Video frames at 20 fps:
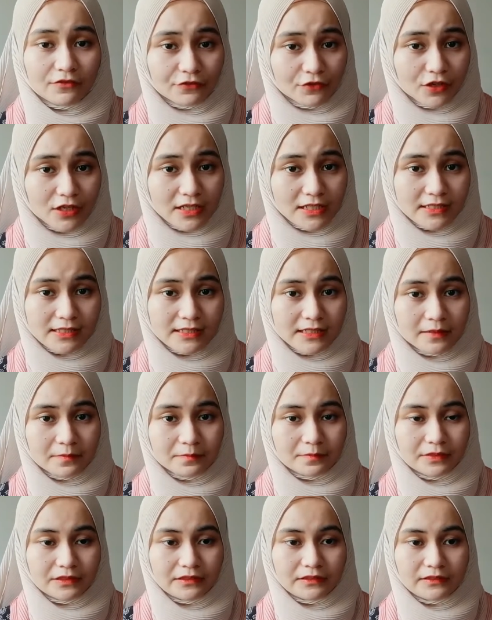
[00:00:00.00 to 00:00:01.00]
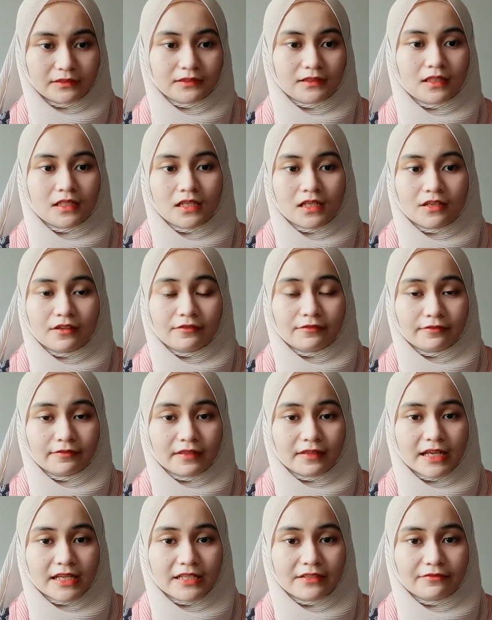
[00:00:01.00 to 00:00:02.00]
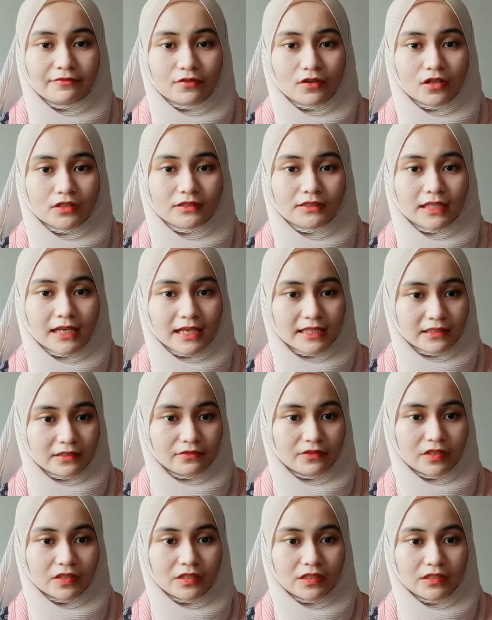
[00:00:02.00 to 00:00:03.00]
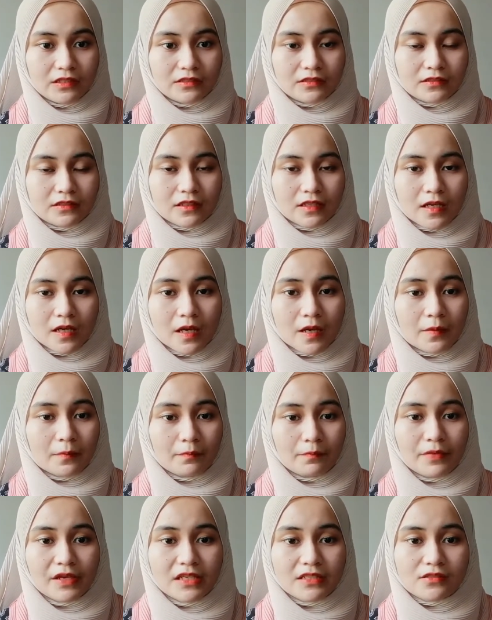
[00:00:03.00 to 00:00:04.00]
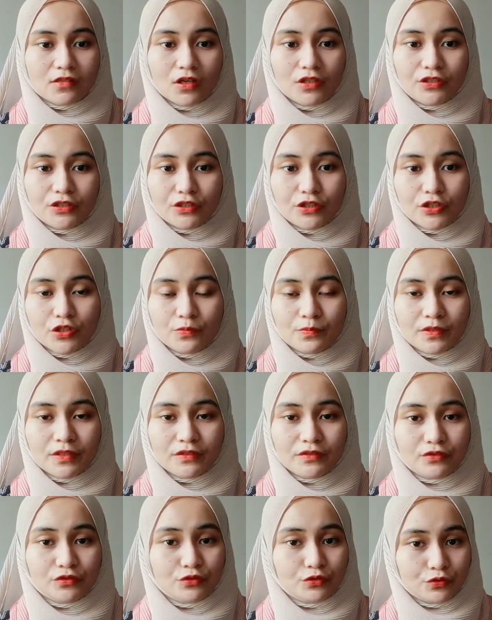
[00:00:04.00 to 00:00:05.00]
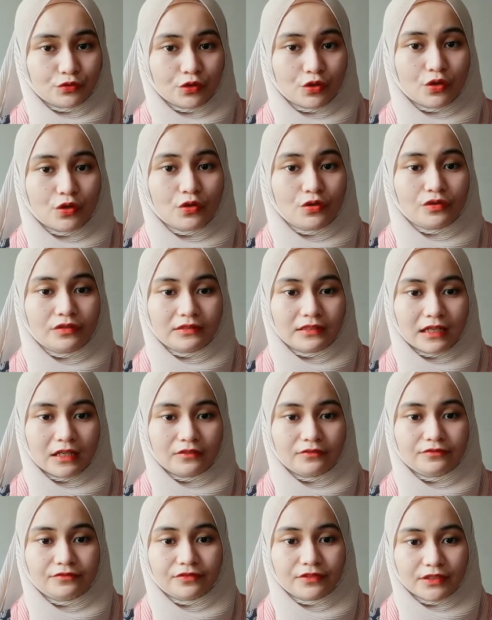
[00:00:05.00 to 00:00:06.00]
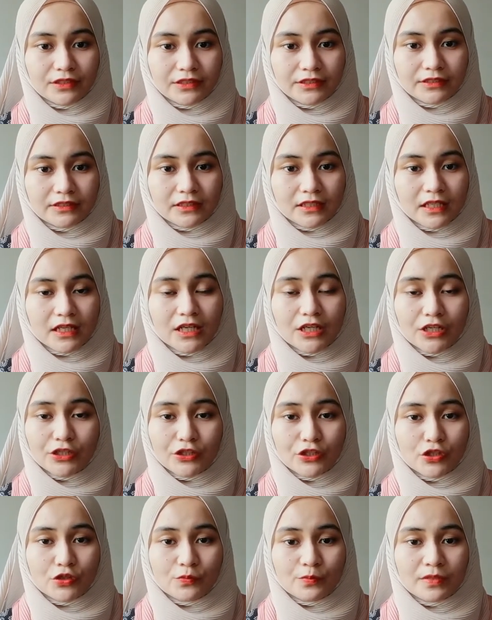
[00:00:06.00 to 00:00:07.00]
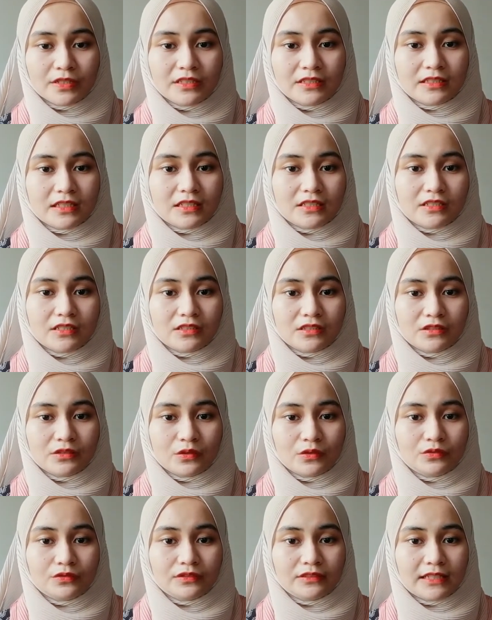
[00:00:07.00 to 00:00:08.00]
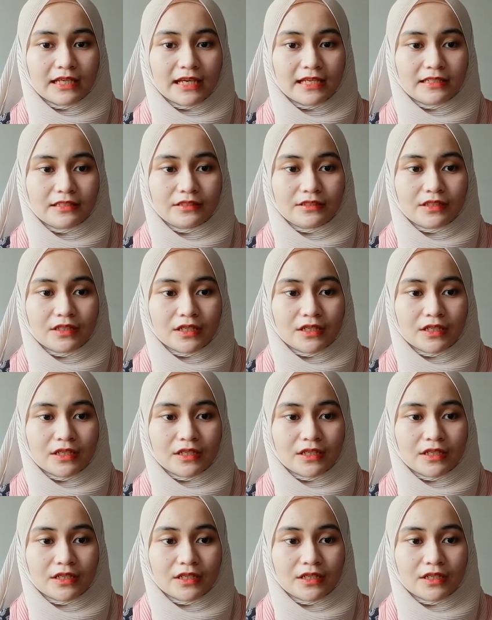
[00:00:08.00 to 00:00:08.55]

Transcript: For example, flying false activities. Based on human to go down first, human doesn't know that